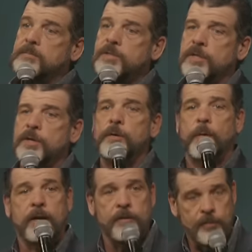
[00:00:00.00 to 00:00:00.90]
to you
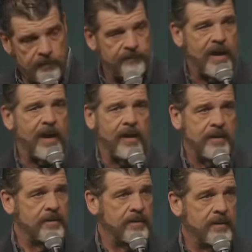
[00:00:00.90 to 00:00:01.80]
in your valley
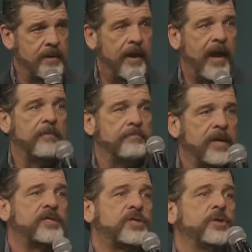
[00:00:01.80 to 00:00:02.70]
and
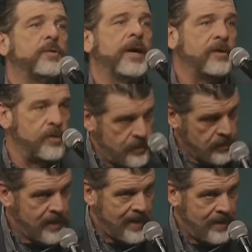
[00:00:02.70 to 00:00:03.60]
meets you in
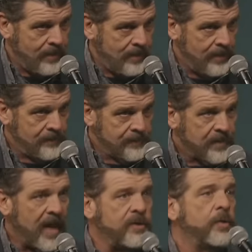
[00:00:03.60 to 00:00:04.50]
your hell,
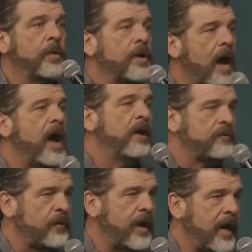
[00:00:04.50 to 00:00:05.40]
and you are not
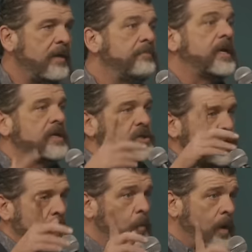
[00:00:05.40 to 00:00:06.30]
afraid because
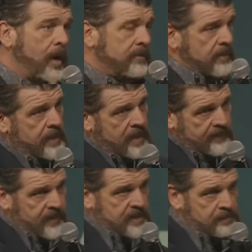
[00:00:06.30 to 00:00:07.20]
you're aware of the
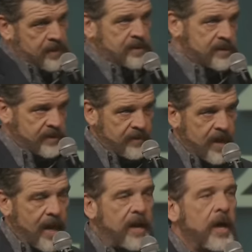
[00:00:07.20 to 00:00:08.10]
manifest presence of
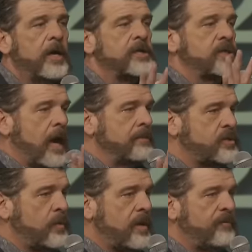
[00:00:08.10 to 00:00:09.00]
God. Psalms
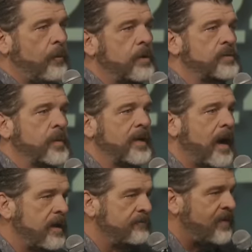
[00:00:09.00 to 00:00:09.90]
24 is when
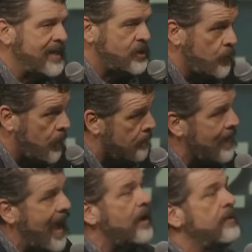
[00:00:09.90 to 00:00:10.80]
God invites you up
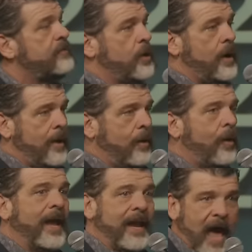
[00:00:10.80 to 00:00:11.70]
out of your hell
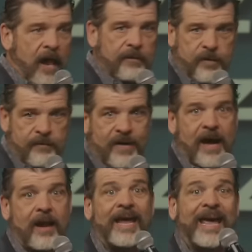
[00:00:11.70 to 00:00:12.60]
and out of your
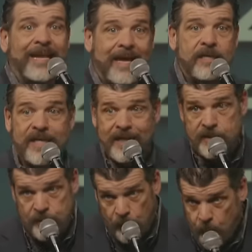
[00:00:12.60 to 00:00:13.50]
valley and into
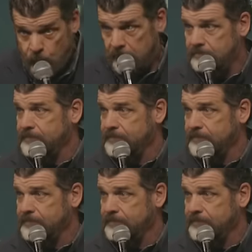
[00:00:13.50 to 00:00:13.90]
his throne room.